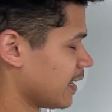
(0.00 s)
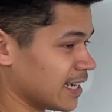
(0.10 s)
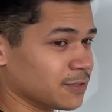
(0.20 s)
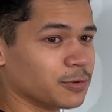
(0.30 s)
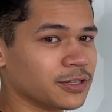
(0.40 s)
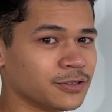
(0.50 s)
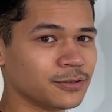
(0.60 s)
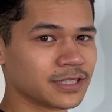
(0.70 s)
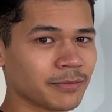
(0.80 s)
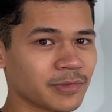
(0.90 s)
is when you
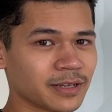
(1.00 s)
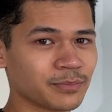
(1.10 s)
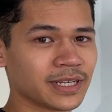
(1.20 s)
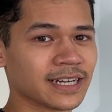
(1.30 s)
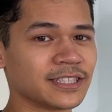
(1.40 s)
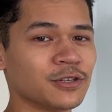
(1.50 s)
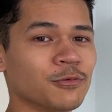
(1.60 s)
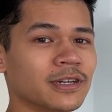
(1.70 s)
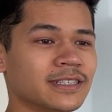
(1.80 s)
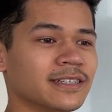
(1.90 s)
do something because you
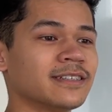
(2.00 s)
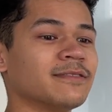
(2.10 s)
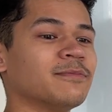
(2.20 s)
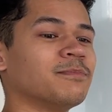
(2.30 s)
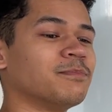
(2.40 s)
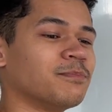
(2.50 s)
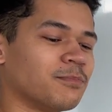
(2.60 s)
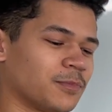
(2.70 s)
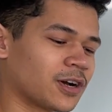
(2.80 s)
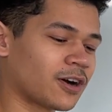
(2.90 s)
want to
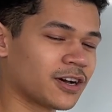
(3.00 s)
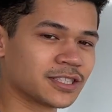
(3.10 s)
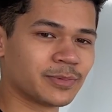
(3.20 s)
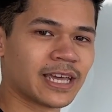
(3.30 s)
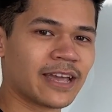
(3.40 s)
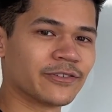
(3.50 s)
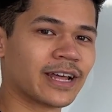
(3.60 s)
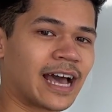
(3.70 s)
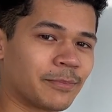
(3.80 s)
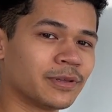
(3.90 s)
cause behavior to
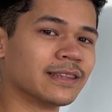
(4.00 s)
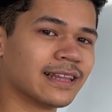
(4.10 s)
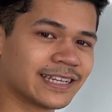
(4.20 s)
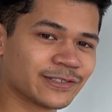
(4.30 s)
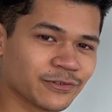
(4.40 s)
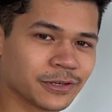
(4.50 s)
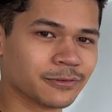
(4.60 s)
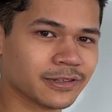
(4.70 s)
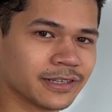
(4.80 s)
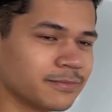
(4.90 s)
happen less
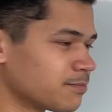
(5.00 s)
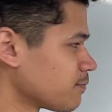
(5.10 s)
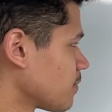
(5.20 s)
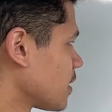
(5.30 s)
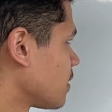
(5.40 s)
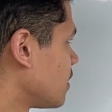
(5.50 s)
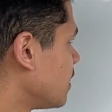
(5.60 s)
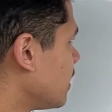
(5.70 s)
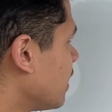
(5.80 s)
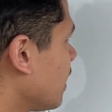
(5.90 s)
frequently.
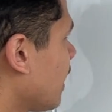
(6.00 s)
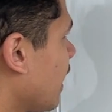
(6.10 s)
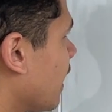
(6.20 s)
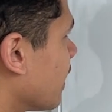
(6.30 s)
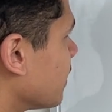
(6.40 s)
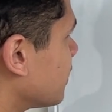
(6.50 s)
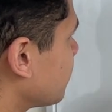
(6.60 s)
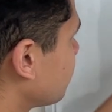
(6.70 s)
And